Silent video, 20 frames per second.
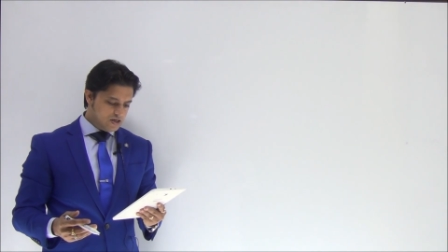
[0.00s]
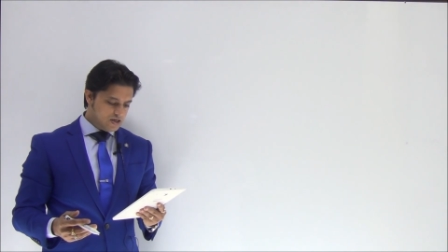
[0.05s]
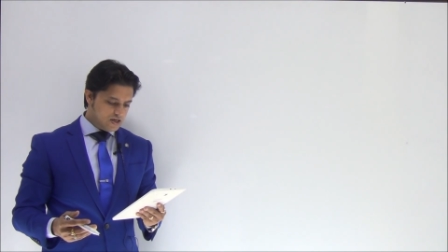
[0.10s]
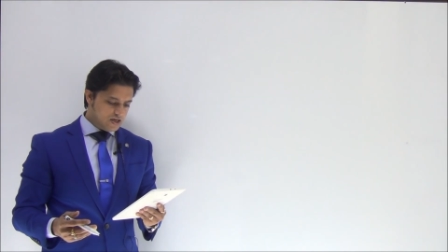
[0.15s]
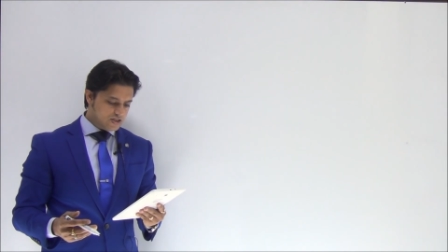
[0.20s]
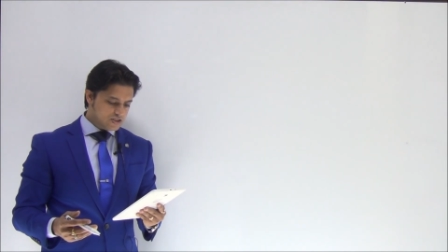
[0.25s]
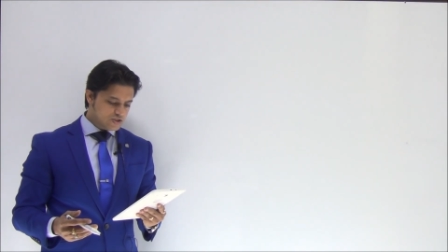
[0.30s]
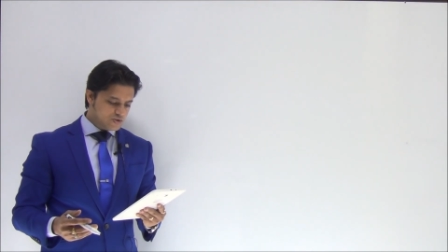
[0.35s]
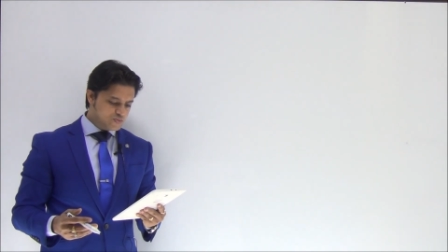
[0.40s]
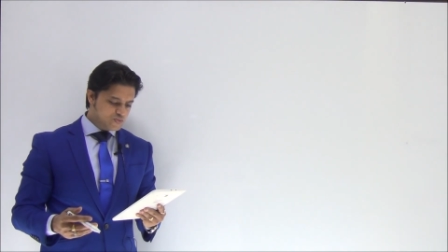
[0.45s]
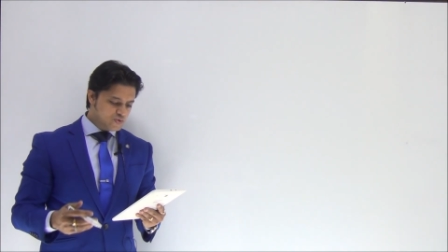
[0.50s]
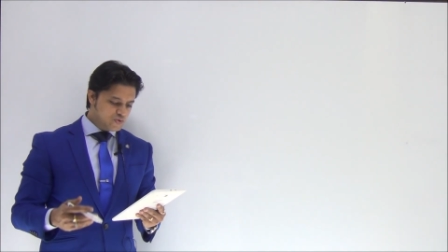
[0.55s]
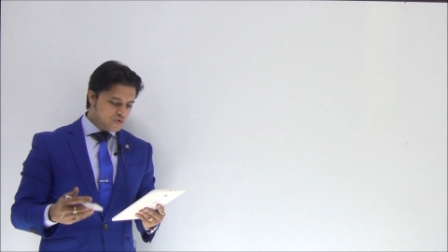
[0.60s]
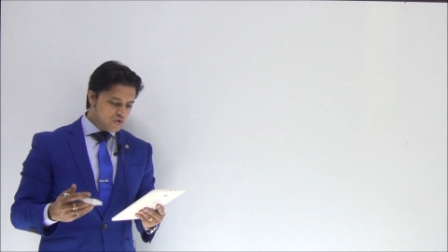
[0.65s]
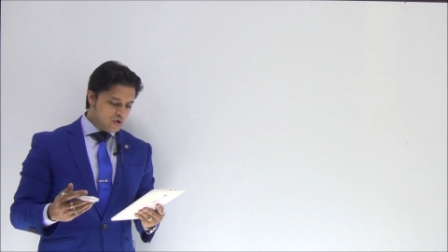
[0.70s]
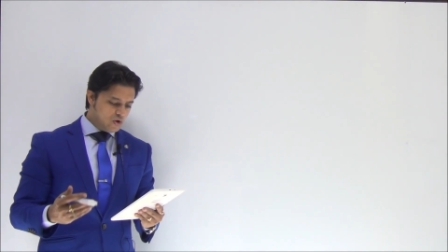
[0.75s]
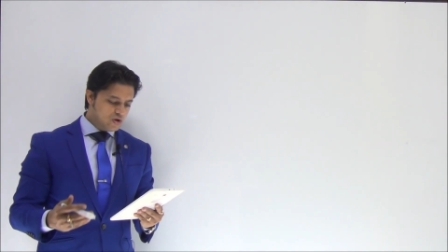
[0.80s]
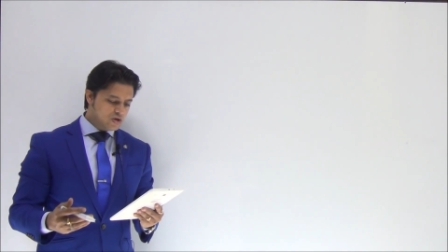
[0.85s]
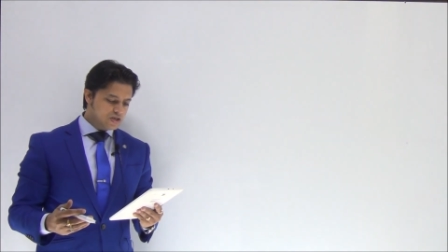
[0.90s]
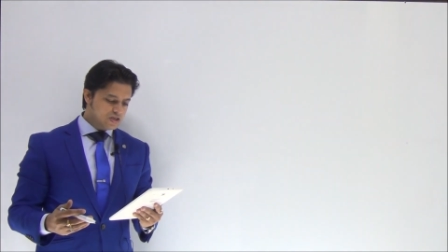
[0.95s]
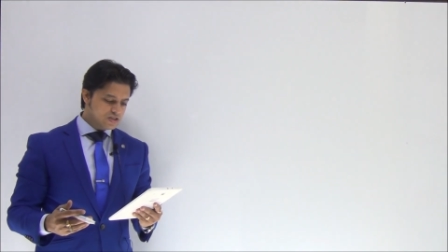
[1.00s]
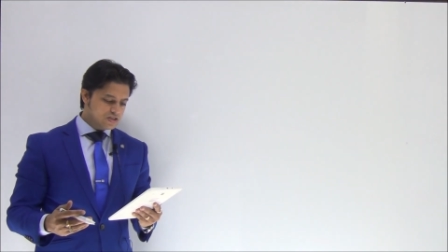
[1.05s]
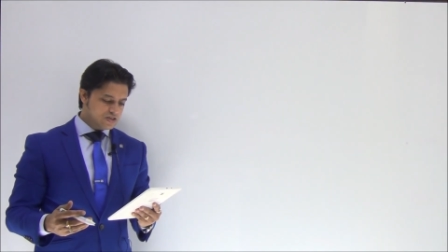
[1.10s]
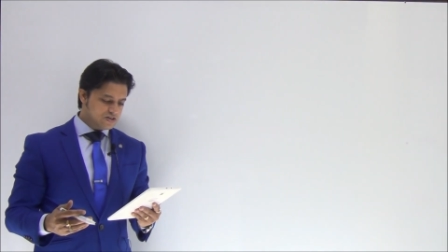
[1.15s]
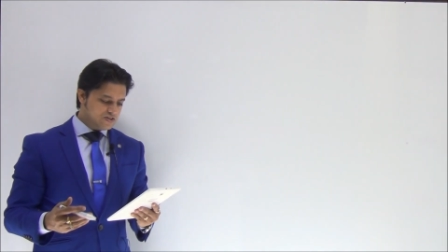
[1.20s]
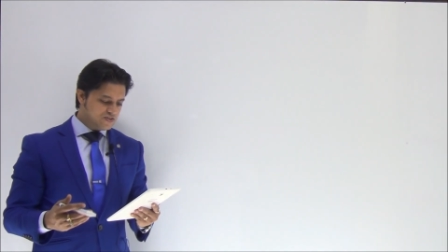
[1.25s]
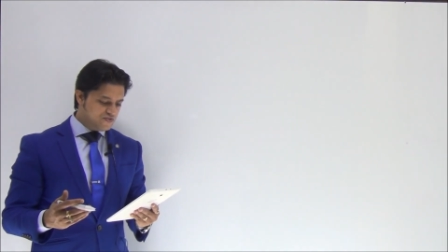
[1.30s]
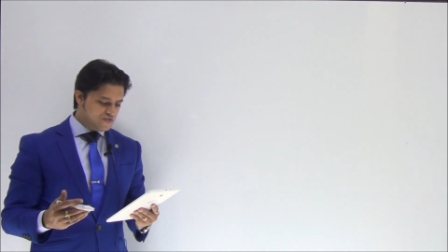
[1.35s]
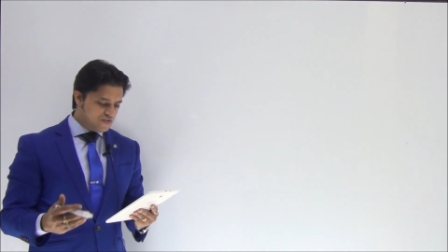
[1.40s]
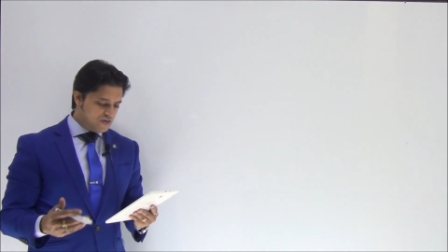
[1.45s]
as prolonging the
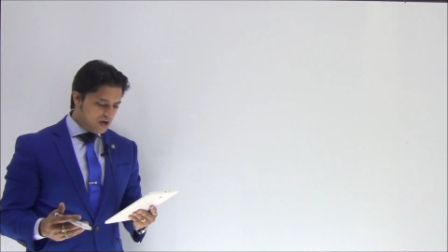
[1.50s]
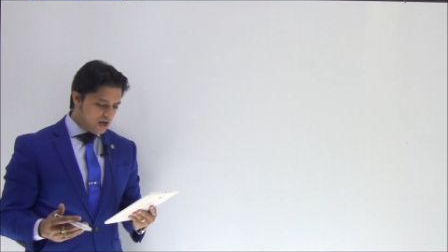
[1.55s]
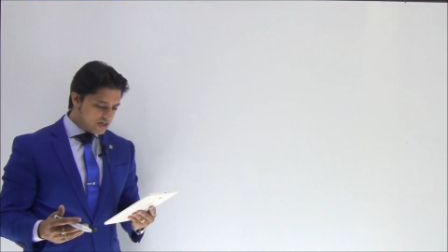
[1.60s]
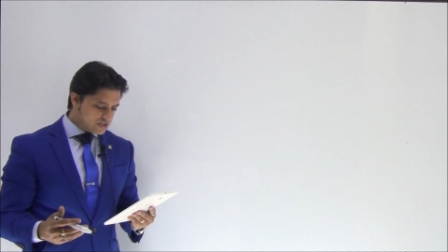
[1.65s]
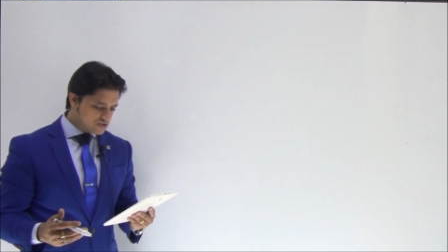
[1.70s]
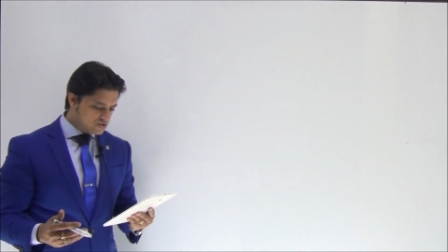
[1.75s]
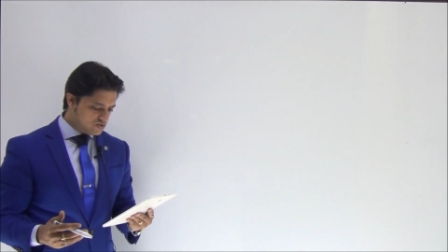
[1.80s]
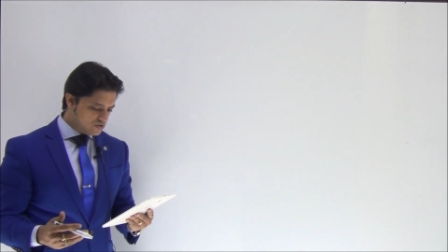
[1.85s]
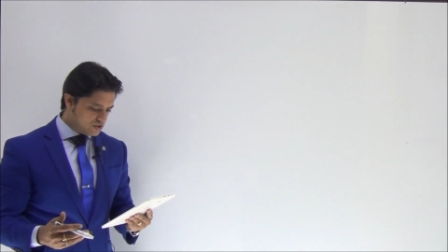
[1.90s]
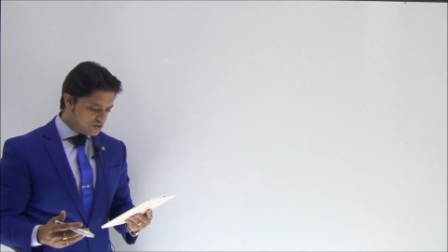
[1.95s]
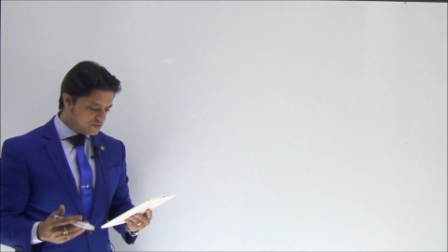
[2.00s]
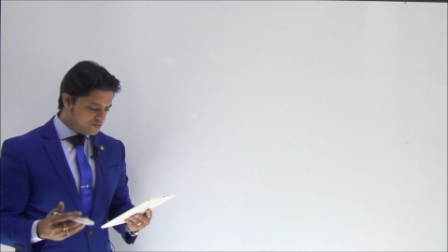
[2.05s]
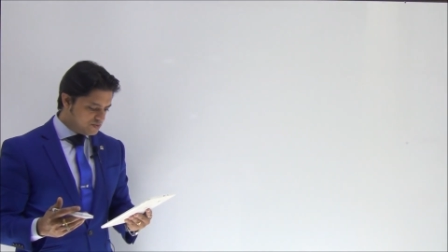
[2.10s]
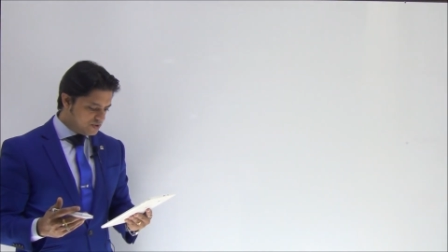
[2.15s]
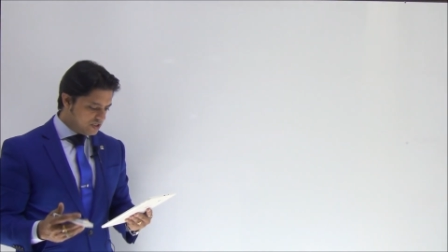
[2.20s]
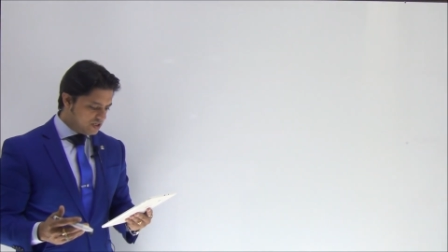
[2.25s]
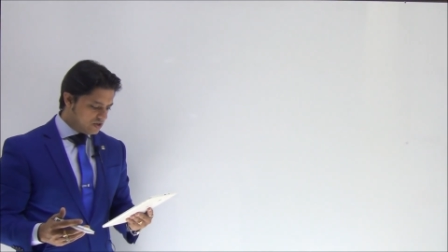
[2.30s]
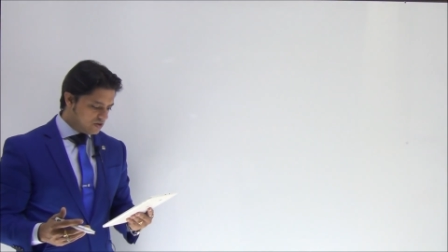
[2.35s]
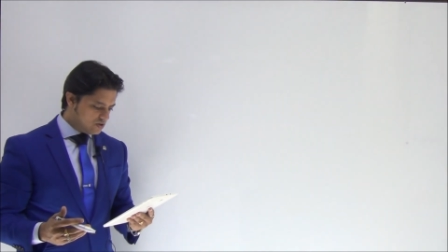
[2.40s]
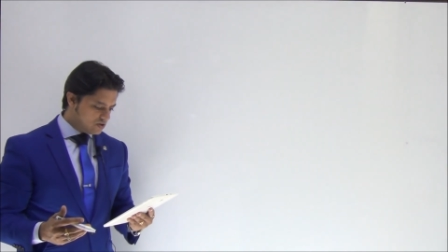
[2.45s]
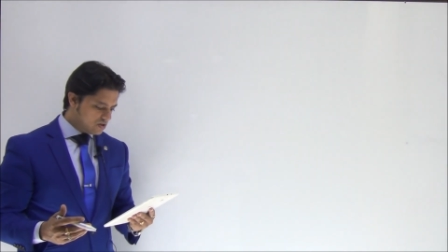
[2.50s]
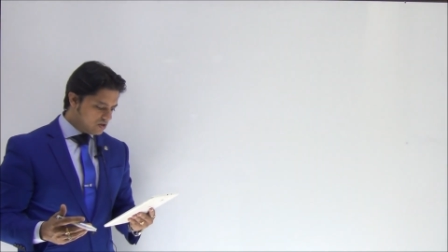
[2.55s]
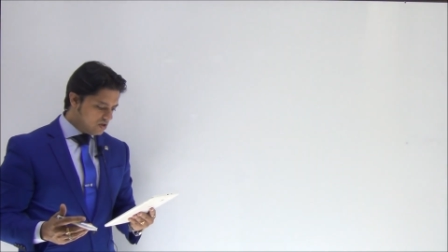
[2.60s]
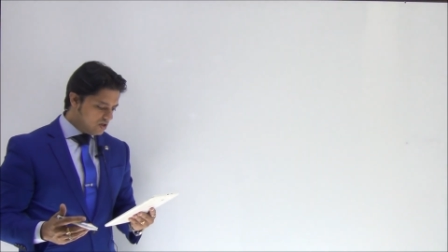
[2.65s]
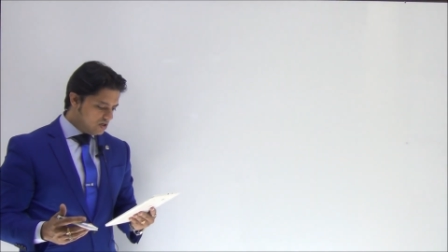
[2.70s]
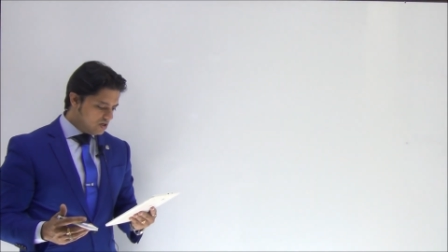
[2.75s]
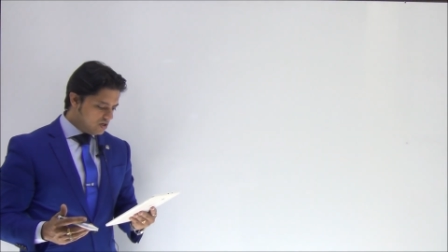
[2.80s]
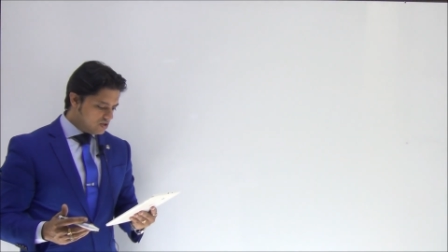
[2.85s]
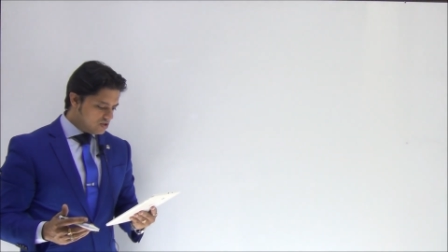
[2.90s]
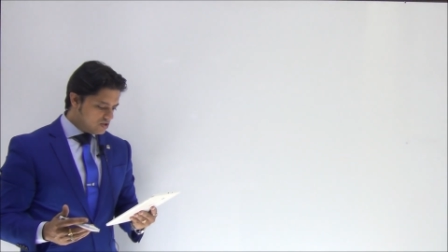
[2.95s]
refractory period
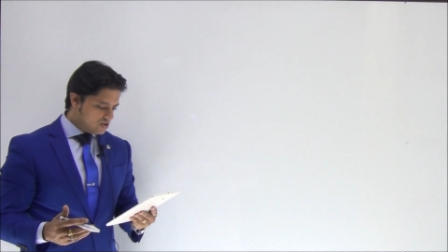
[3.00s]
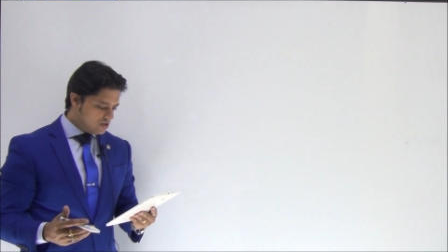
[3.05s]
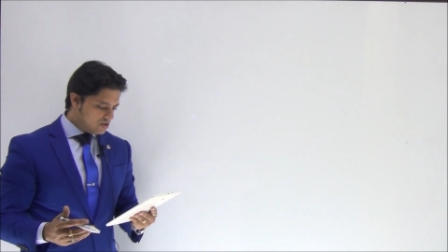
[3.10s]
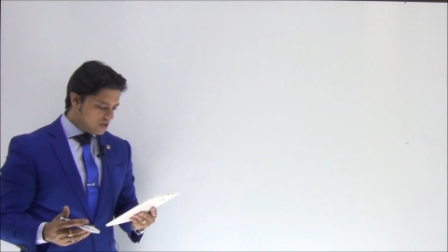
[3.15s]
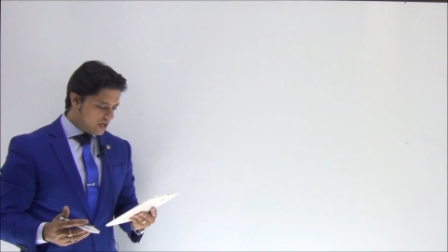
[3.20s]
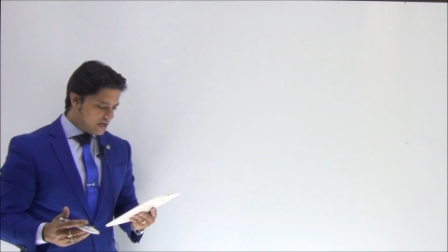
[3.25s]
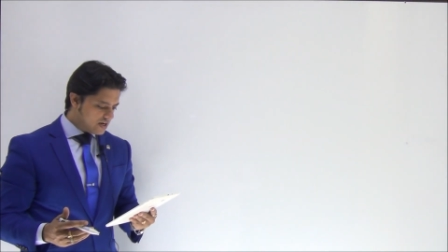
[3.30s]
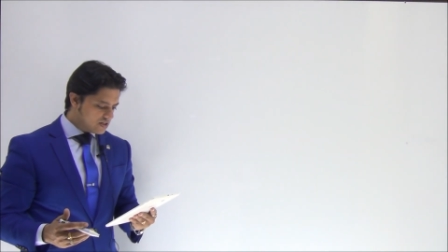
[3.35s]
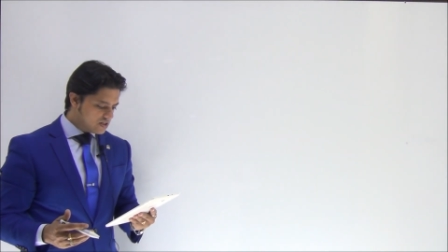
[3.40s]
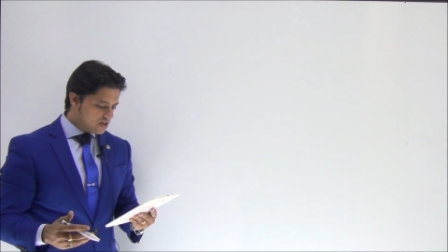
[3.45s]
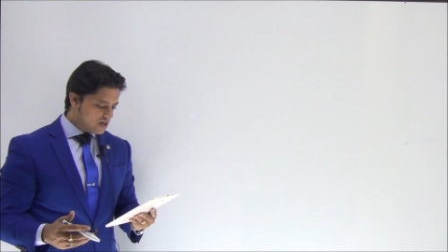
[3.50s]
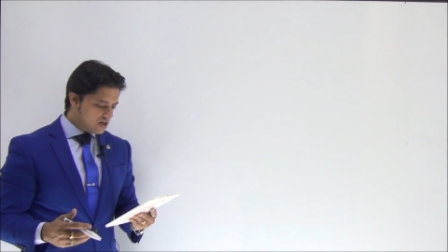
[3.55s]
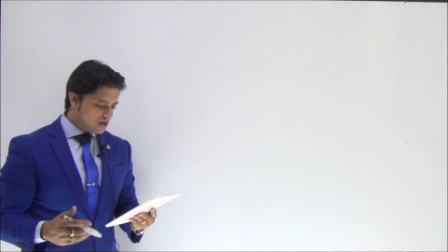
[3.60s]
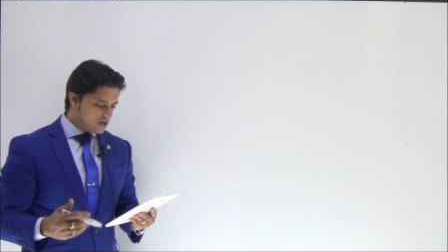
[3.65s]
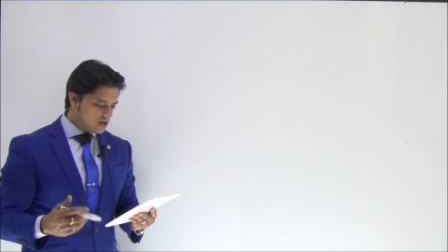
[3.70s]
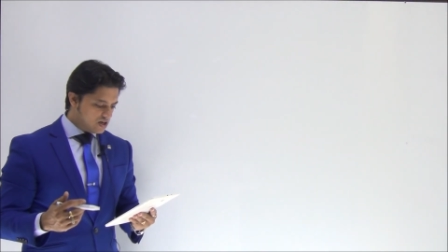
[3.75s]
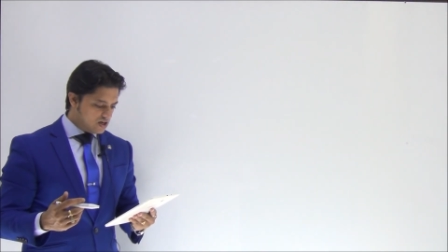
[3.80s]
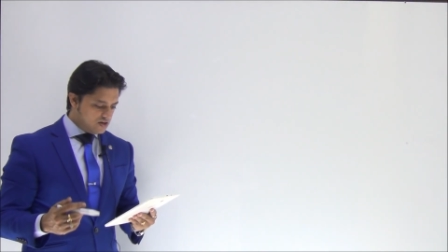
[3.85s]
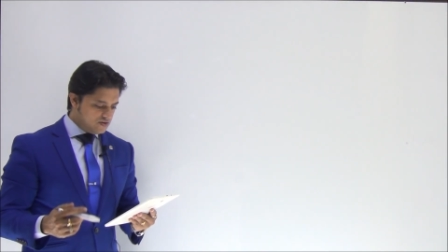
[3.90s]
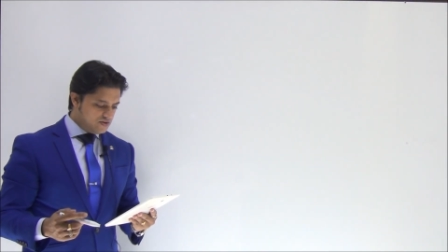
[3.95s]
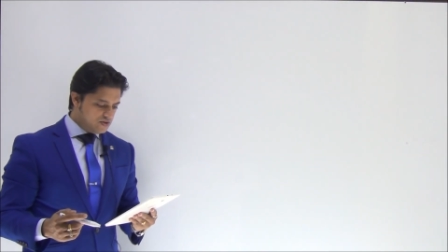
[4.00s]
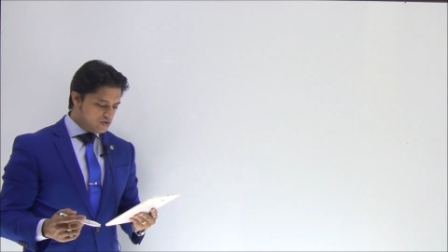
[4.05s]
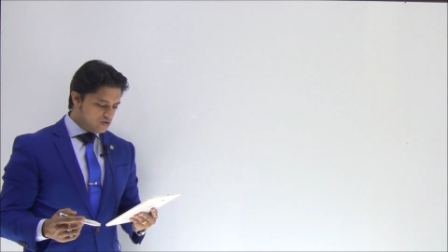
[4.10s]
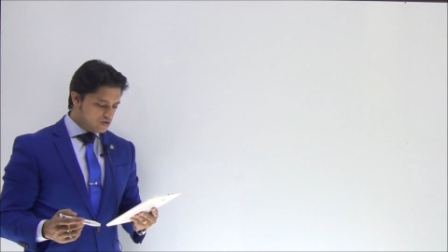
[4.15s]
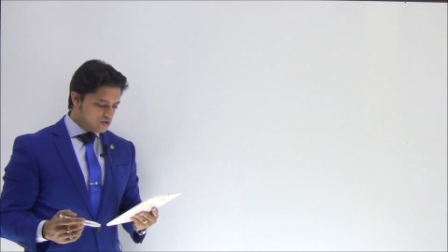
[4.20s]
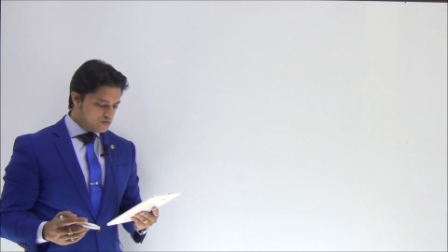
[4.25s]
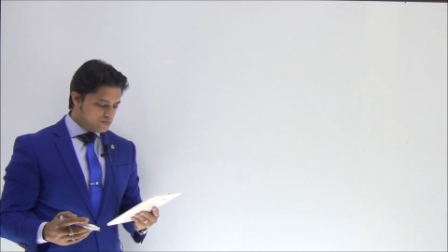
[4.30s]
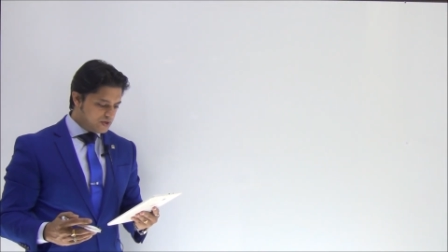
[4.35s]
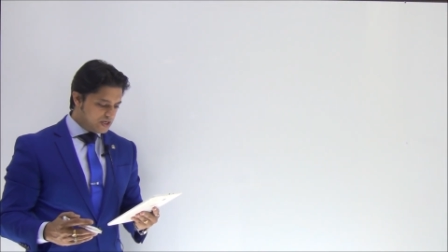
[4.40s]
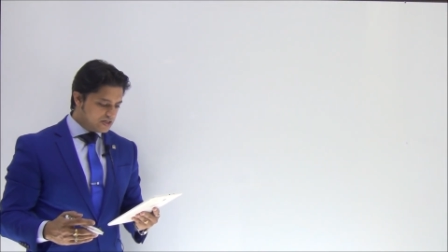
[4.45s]
at the AV
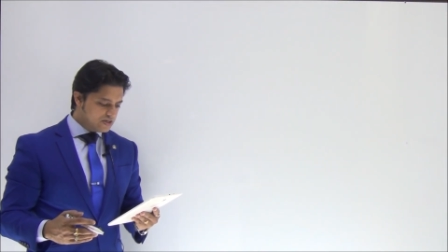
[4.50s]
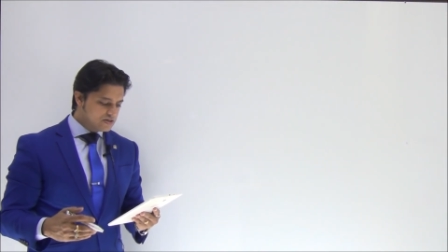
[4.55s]
node may